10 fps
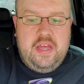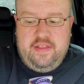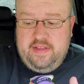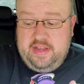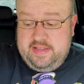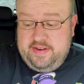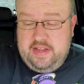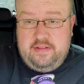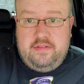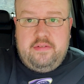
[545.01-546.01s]
So like I said, I
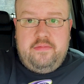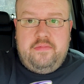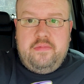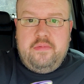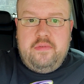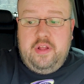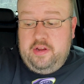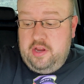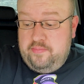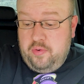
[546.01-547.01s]
got a
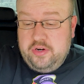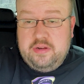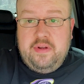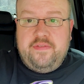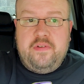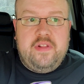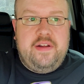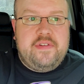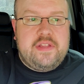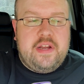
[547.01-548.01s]
portion of my food
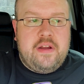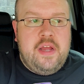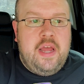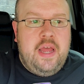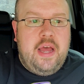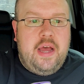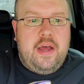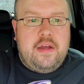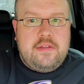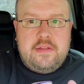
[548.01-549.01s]
left in there.
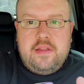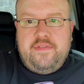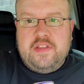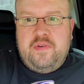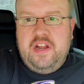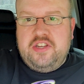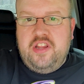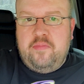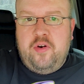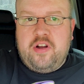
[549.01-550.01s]
Uh, if I was rating just on
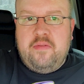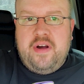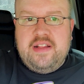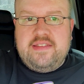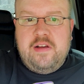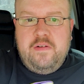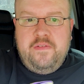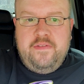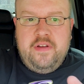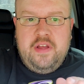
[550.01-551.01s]
the burger by
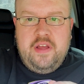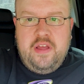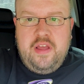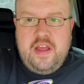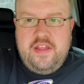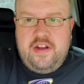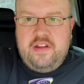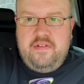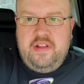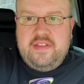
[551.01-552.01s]
itself and the
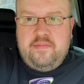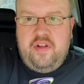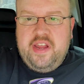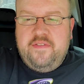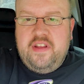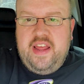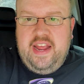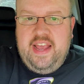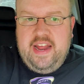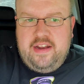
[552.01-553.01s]
onion rings, I'd probably give it an
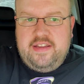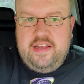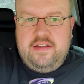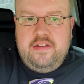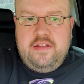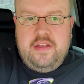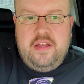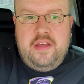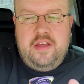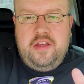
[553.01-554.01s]
8 out of 10.
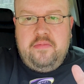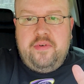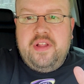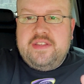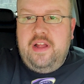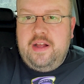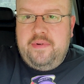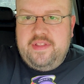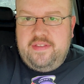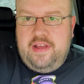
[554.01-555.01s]
But let's talk
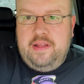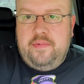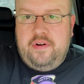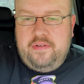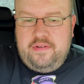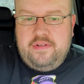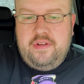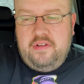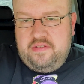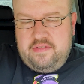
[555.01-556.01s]
about the salad bar.
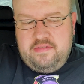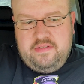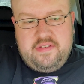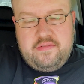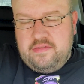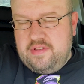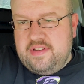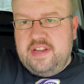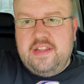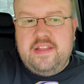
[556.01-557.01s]
Let's, let's, let's
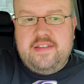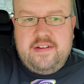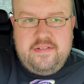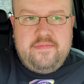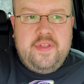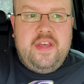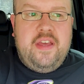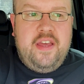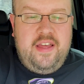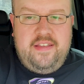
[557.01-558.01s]
get to this here.
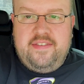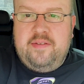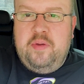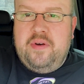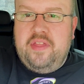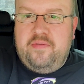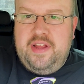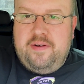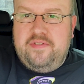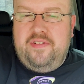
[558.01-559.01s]
This is going to be about
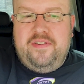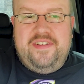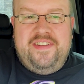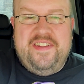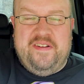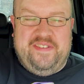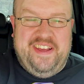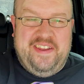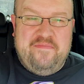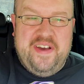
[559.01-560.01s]
three hours long. no, I'm just
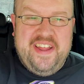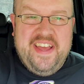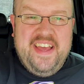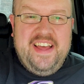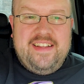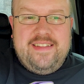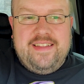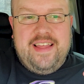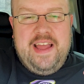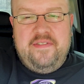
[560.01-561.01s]
kidding. But
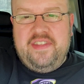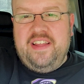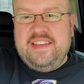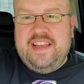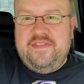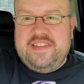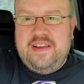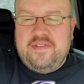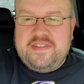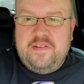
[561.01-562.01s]
everything, like Stephanie
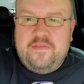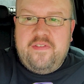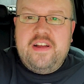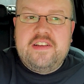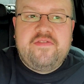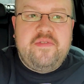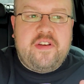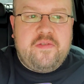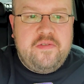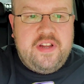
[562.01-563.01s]
said, was so fresh from the
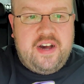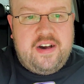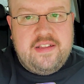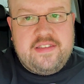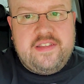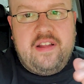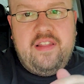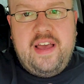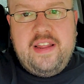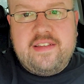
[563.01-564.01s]
croutons, the
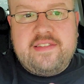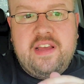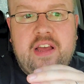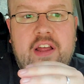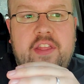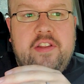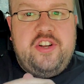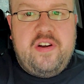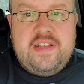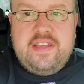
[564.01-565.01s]
lettuce, the
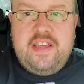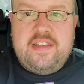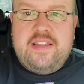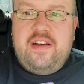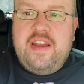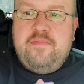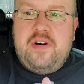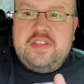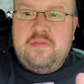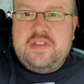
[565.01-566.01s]
dressings. The honey
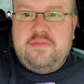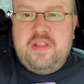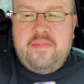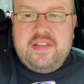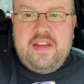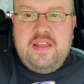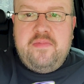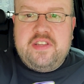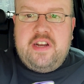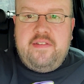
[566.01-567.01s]
mustard was some of the best honey
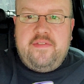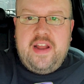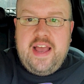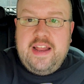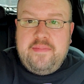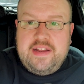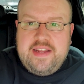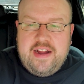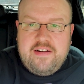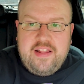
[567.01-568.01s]
mustard I've ever had in my
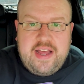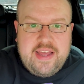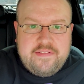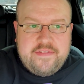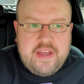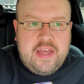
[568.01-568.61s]
entire life.